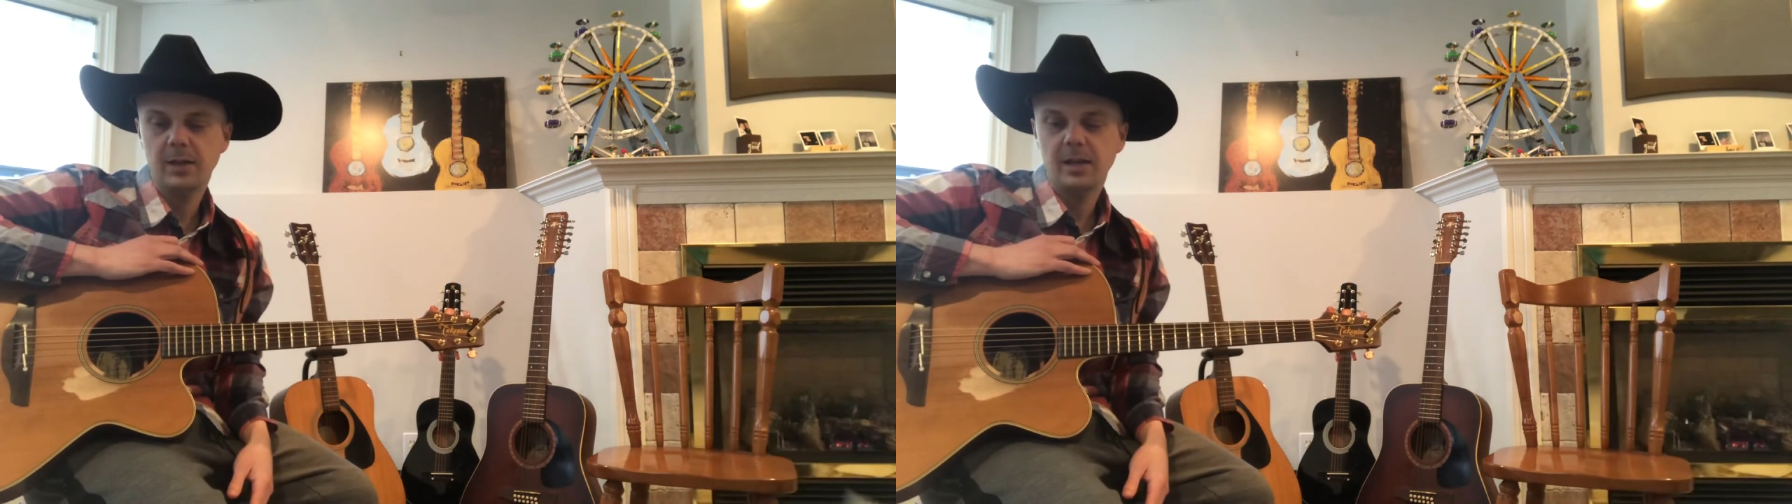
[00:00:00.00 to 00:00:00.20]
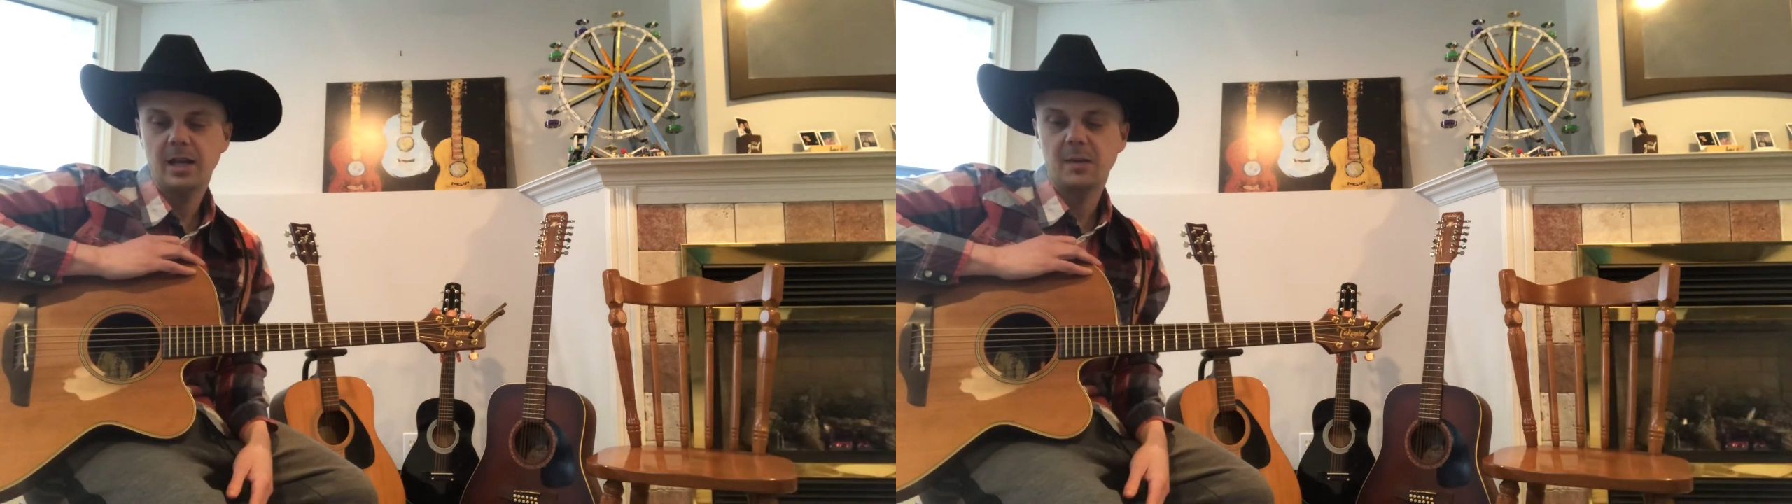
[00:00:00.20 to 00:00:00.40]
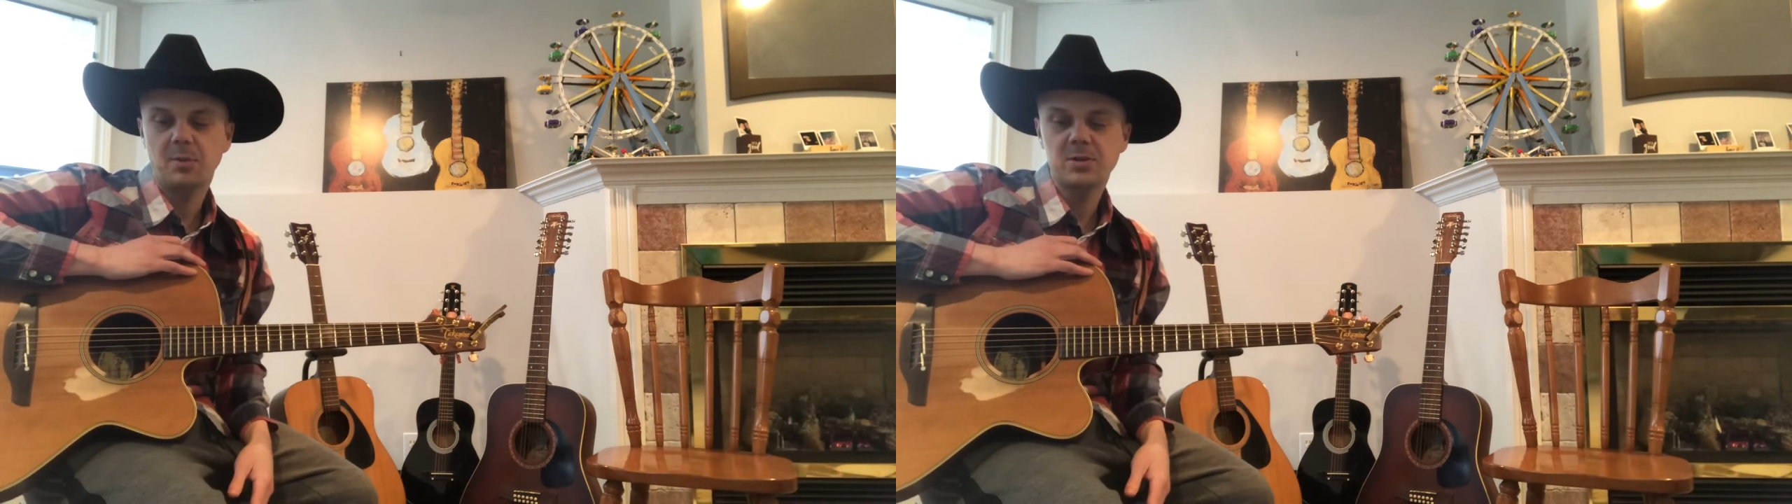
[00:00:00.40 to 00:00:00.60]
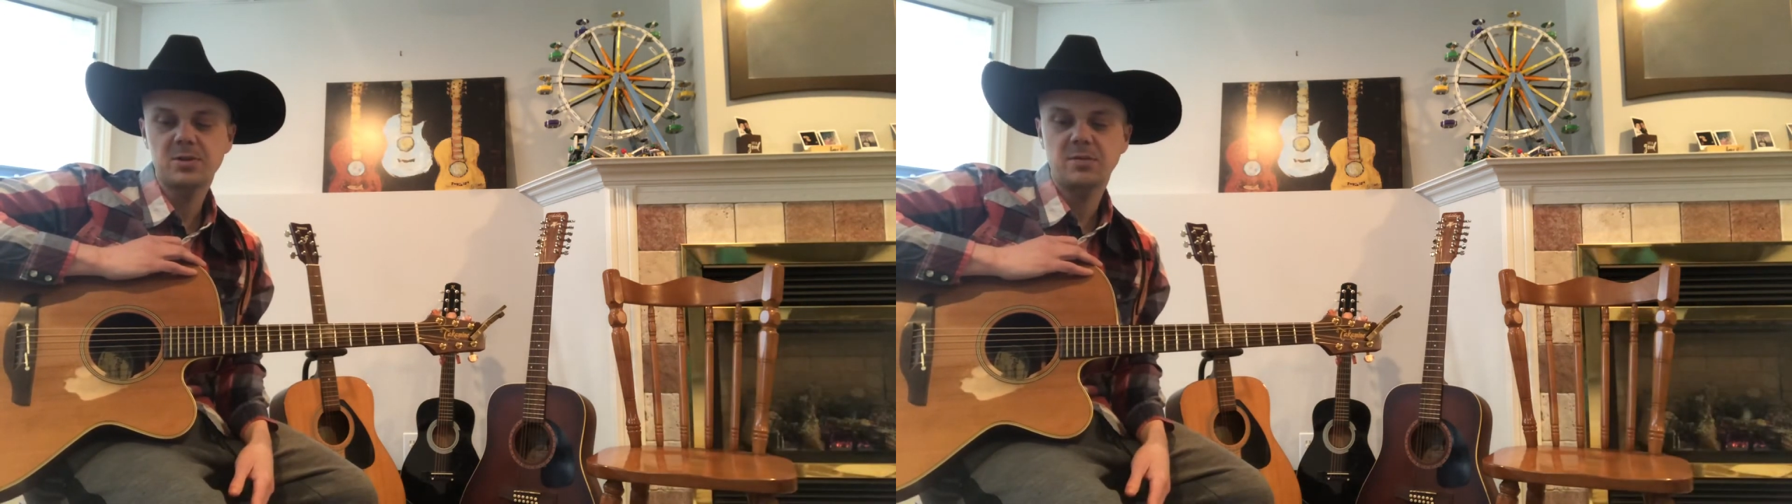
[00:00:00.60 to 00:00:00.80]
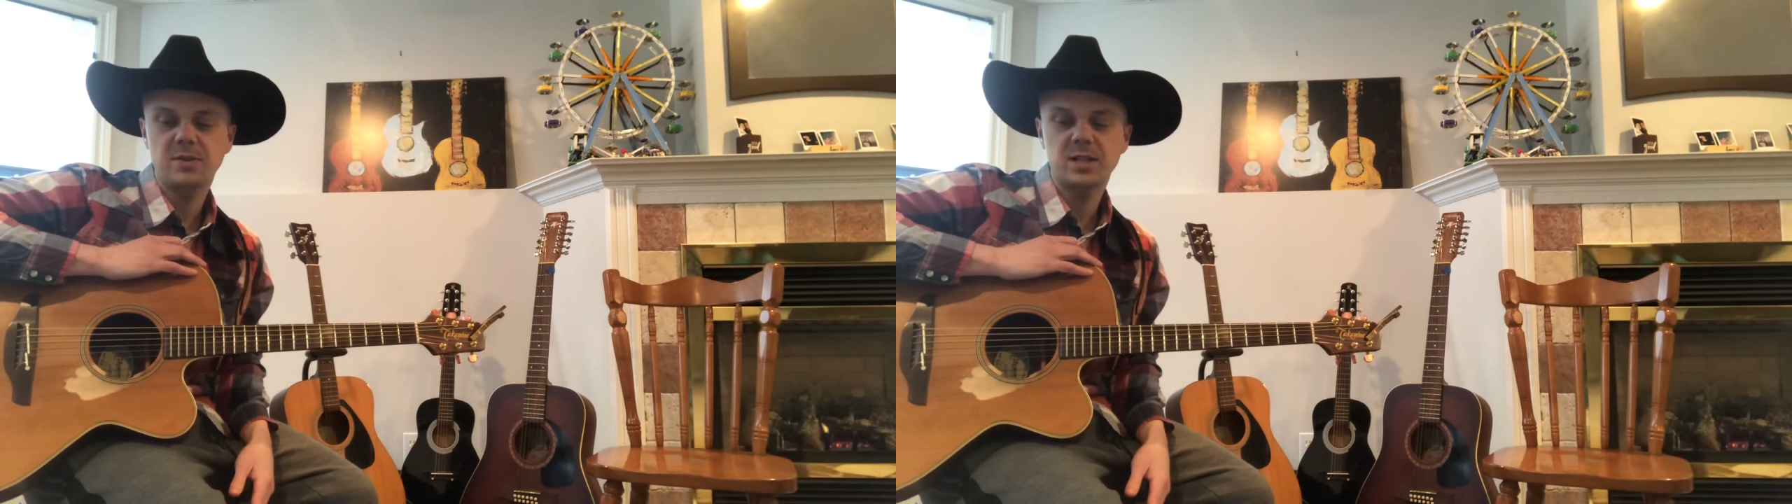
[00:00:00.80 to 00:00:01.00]
And a personal
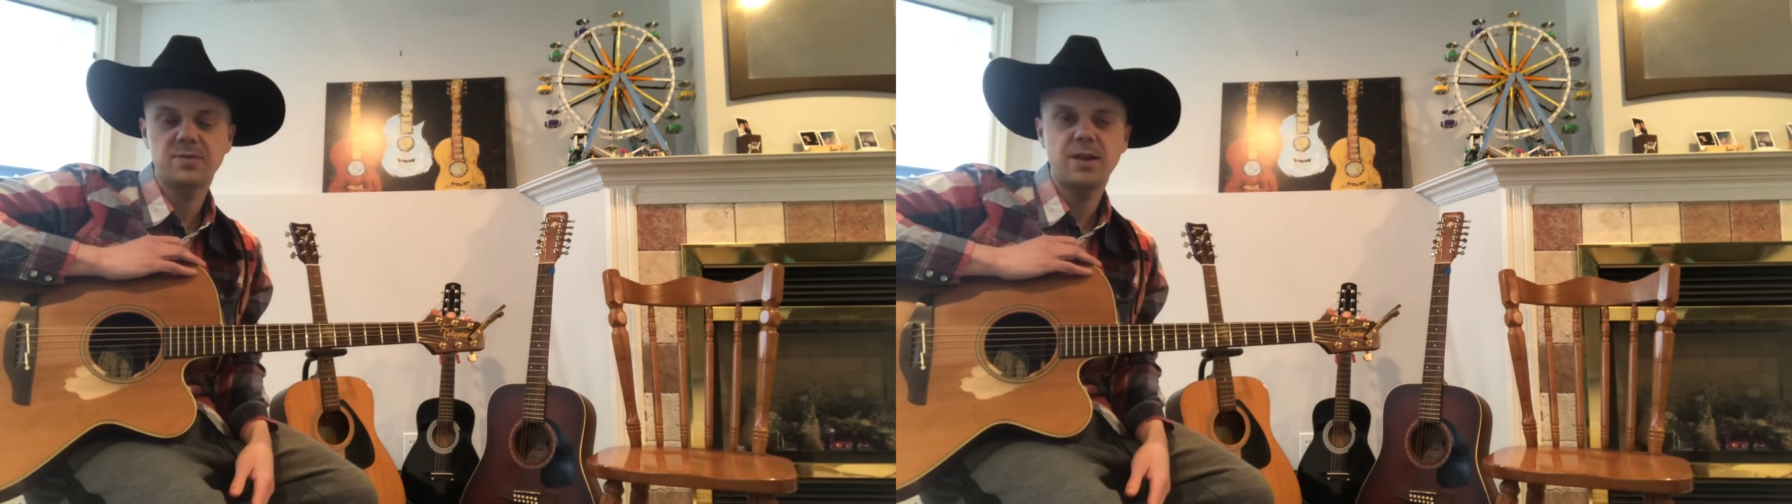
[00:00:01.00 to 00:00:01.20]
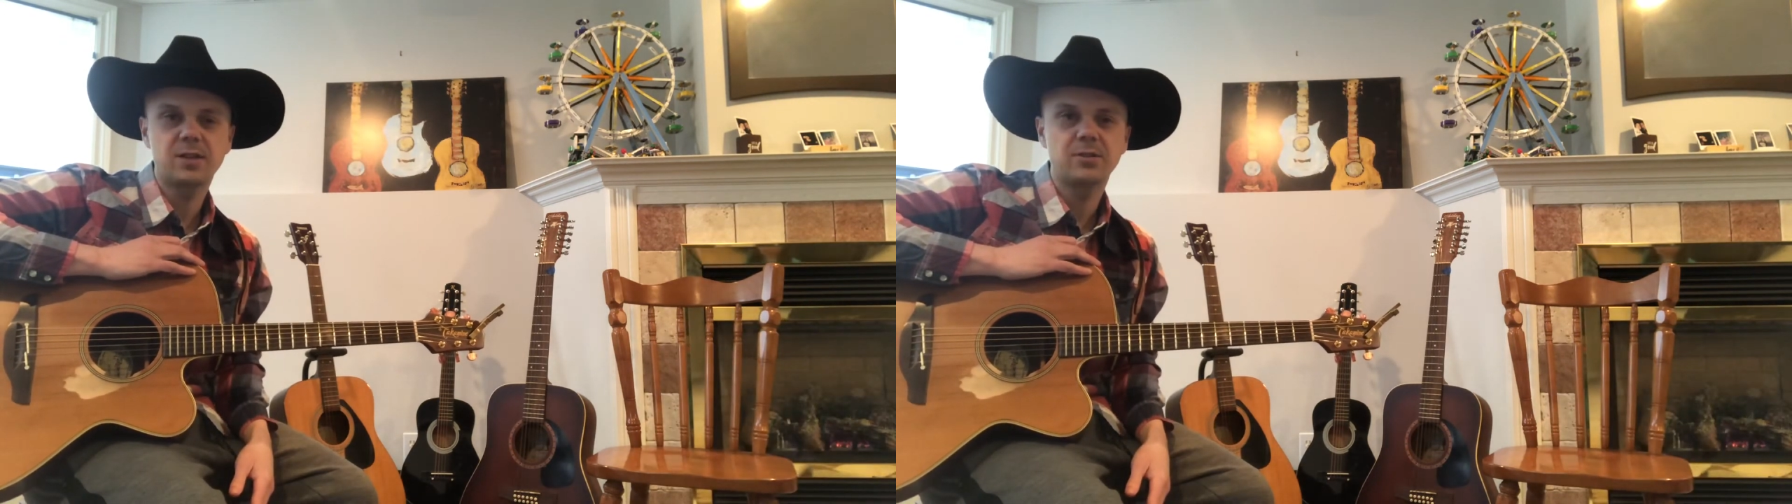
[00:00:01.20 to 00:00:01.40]
flex factor,